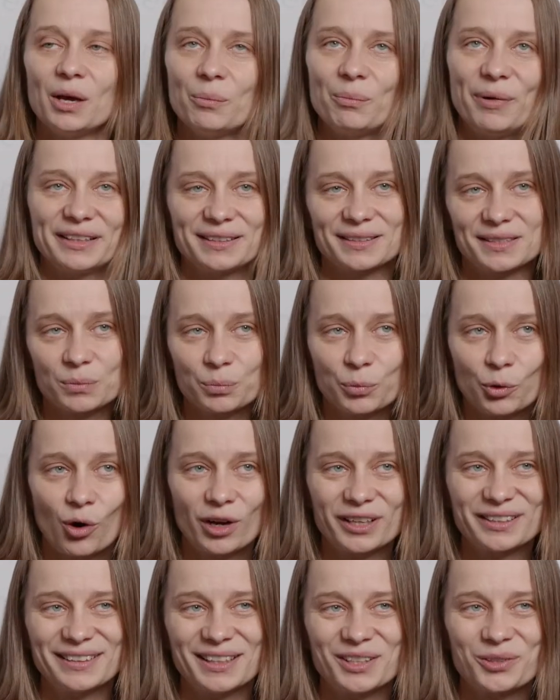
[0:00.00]
But it's
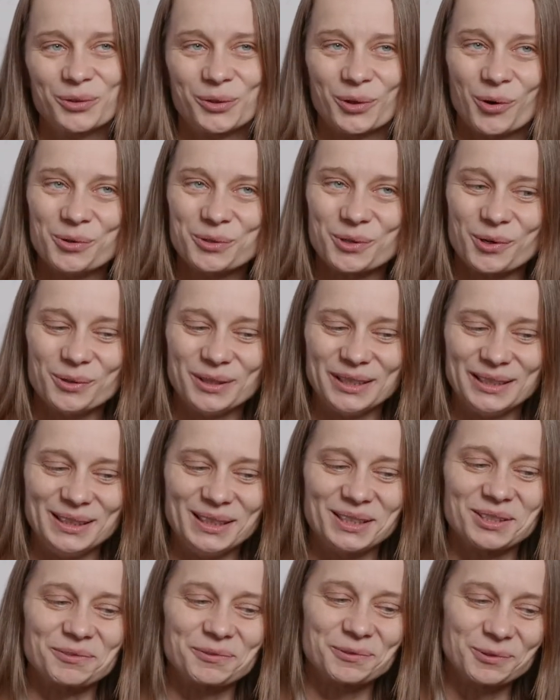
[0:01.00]
important that you don't only
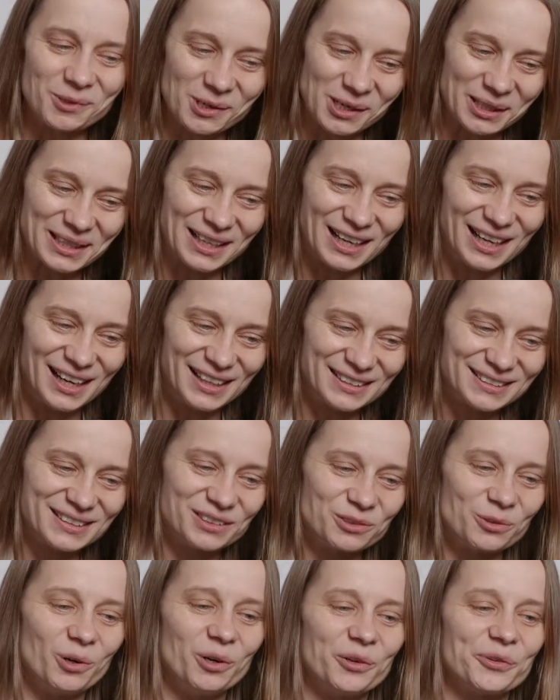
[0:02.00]
need the
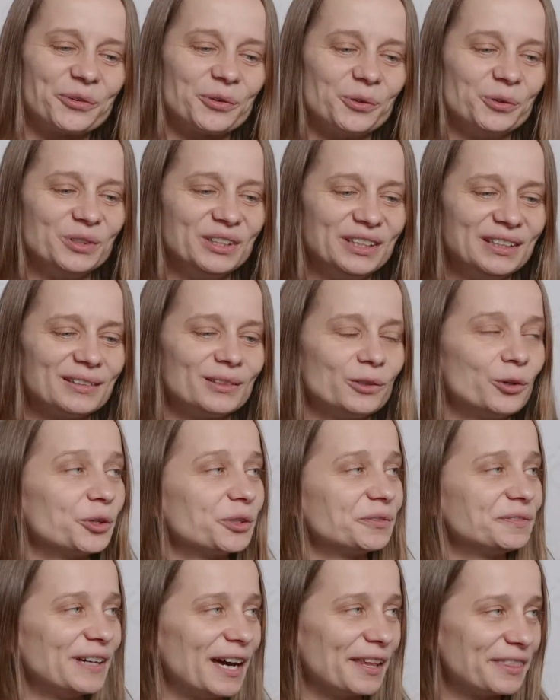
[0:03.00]
forecast, you also need a lot
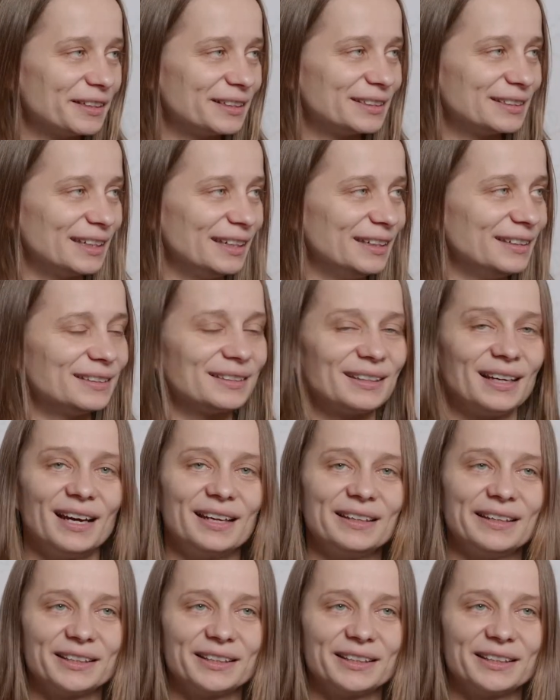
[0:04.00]
of other data,